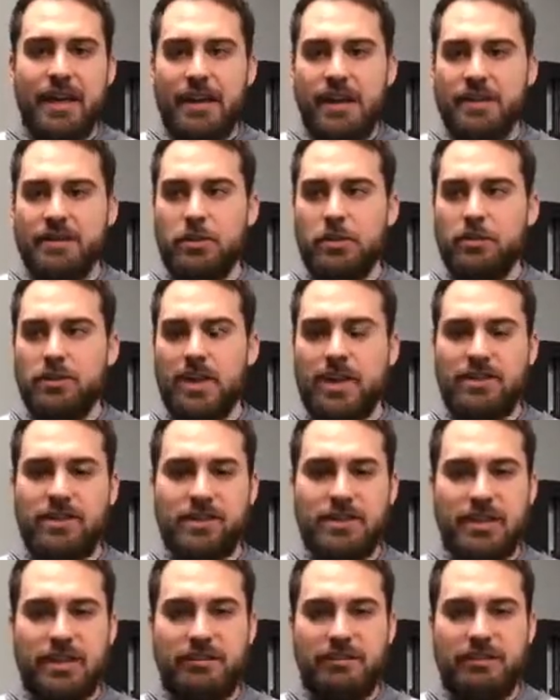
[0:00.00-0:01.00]
It's almost like
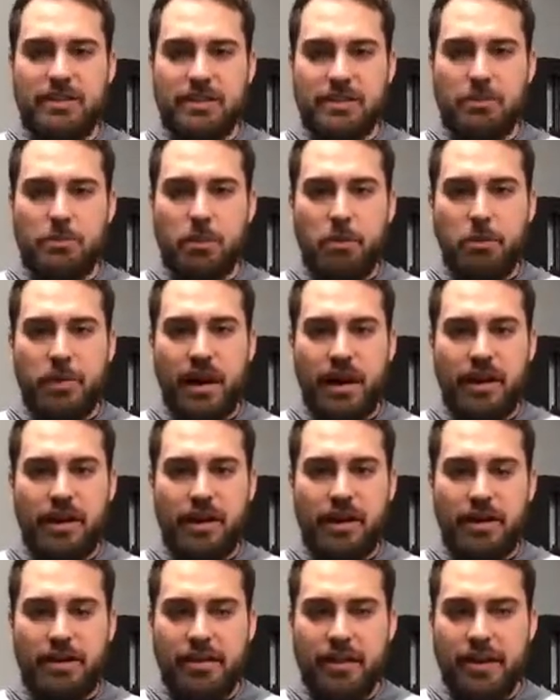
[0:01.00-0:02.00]
there's an invisible
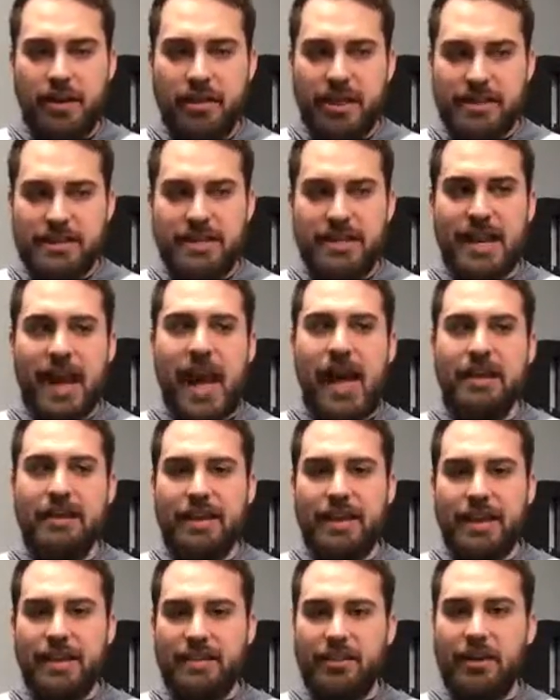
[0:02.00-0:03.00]
barrier there that's not
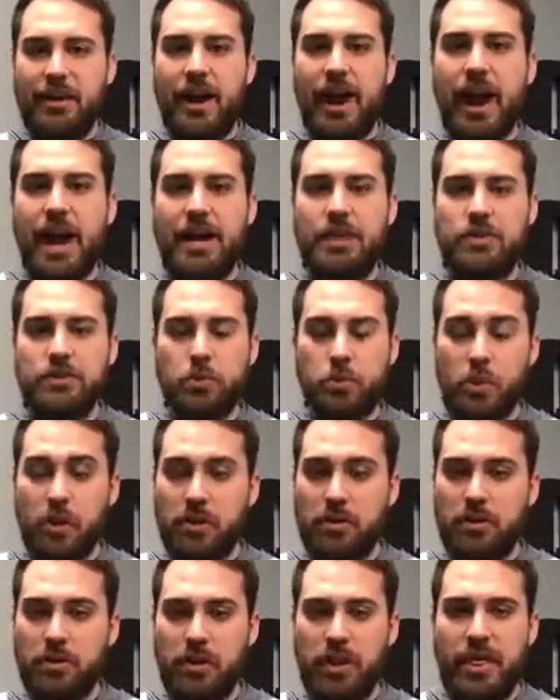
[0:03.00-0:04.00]
letting their eyes
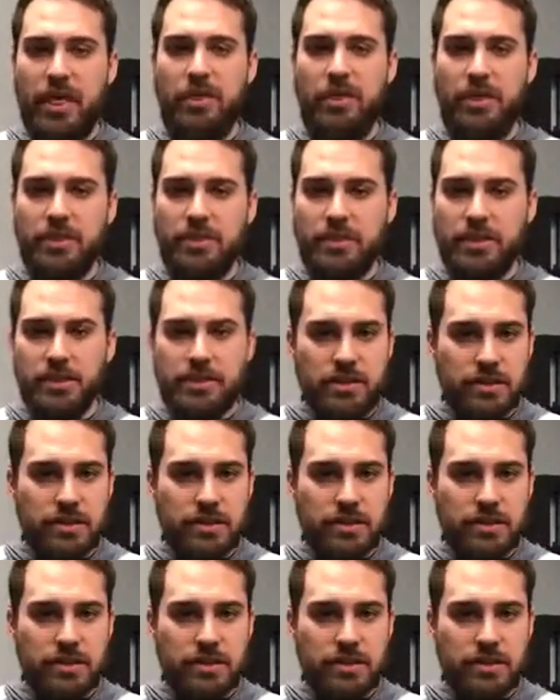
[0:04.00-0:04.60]
work the way that they should.